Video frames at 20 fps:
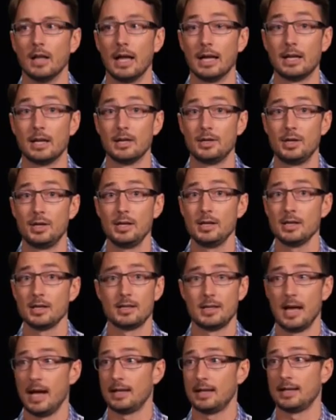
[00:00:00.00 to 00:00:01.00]
Like, can she
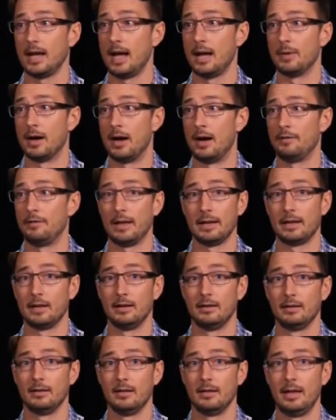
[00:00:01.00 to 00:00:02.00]
just take time off,
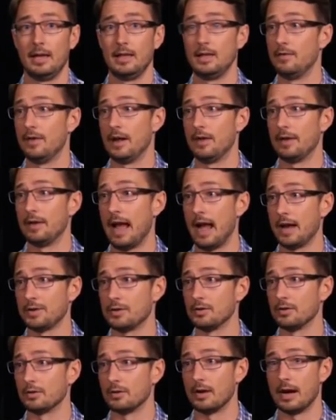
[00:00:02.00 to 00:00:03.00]
like in the event of a
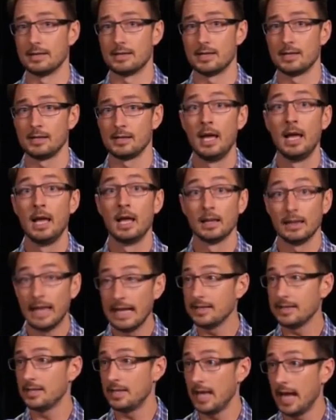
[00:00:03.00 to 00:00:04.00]
national crisis?
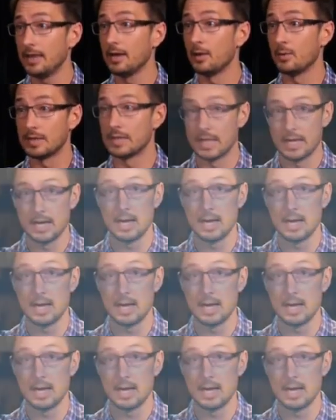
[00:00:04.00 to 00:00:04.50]
Let's say there